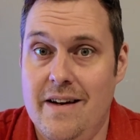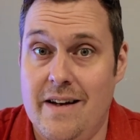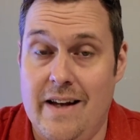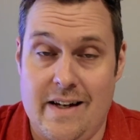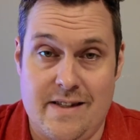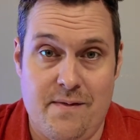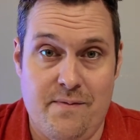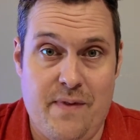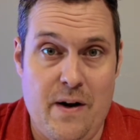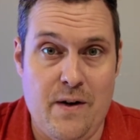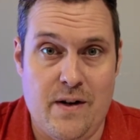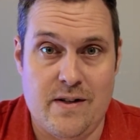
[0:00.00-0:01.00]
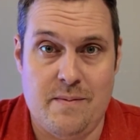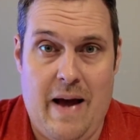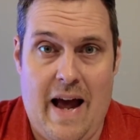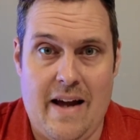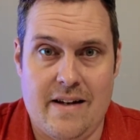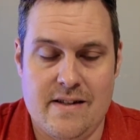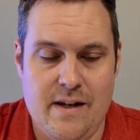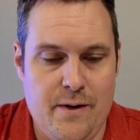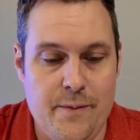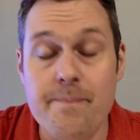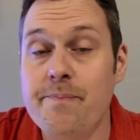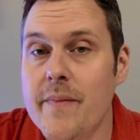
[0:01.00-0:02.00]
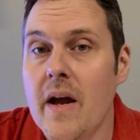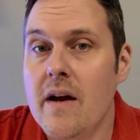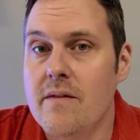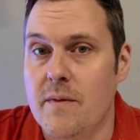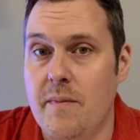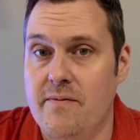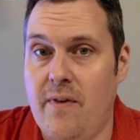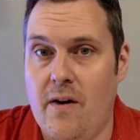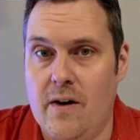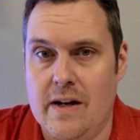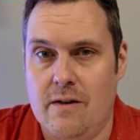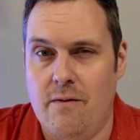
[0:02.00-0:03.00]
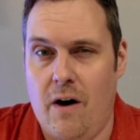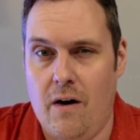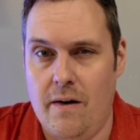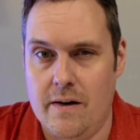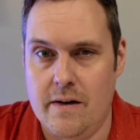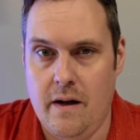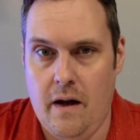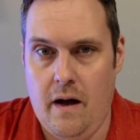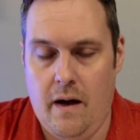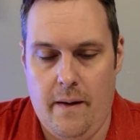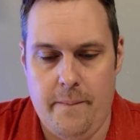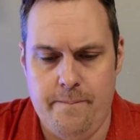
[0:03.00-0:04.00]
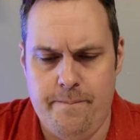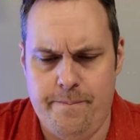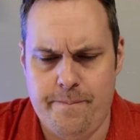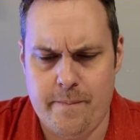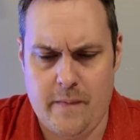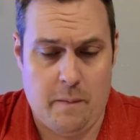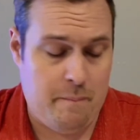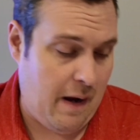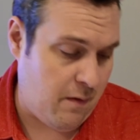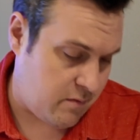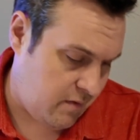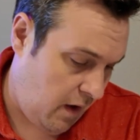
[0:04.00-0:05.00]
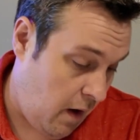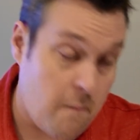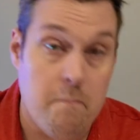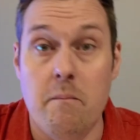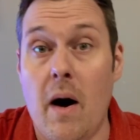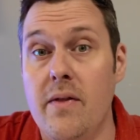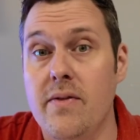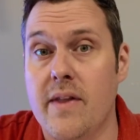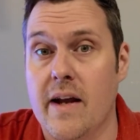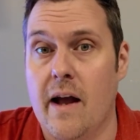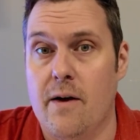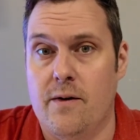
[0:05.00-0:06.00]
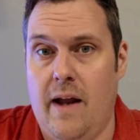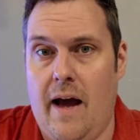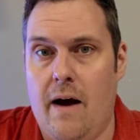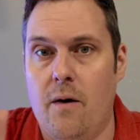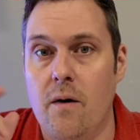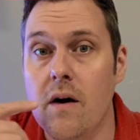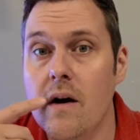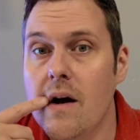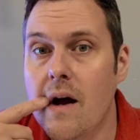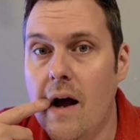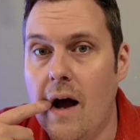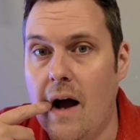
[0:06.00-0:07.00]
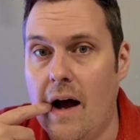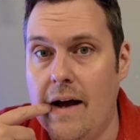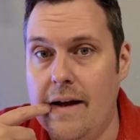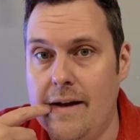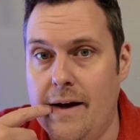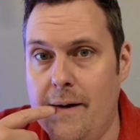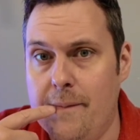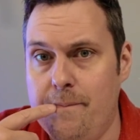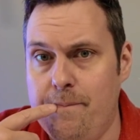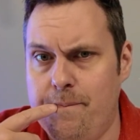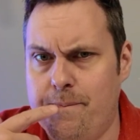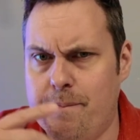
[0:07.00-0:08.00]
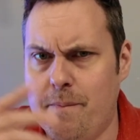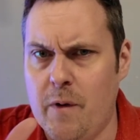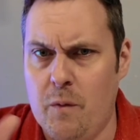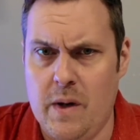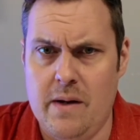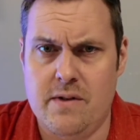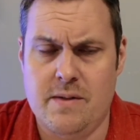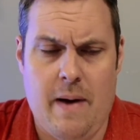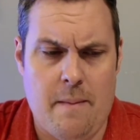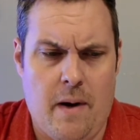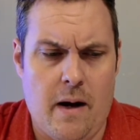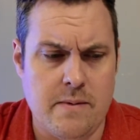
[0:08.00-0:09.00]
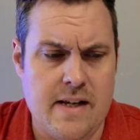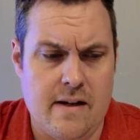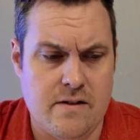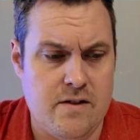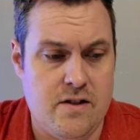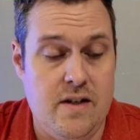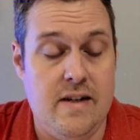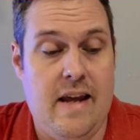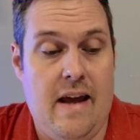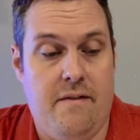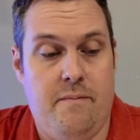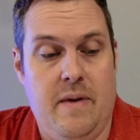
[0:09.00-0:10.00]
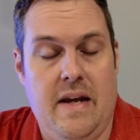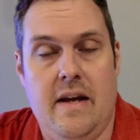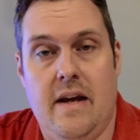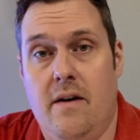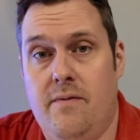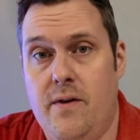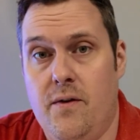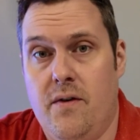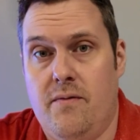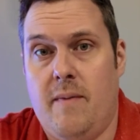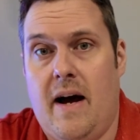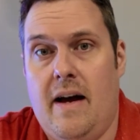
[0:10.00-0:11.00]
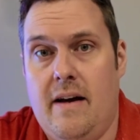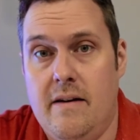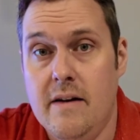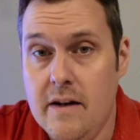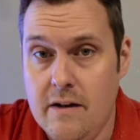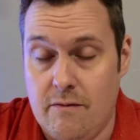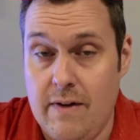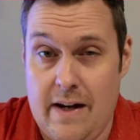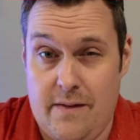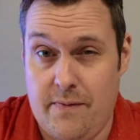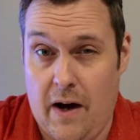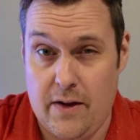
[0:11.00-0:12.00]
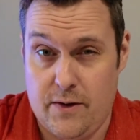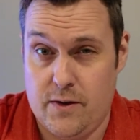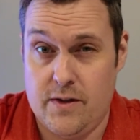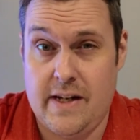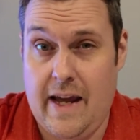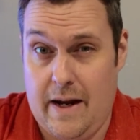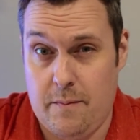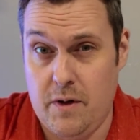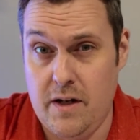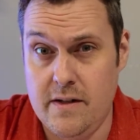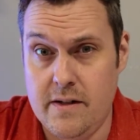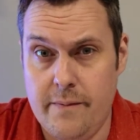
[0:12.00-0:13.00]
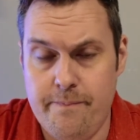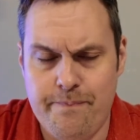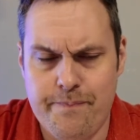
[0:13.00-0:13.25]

got some photos back. So, if you've been following along, about a month ago now, I went over to my mom's house and she gave me a few of my late father's cameras.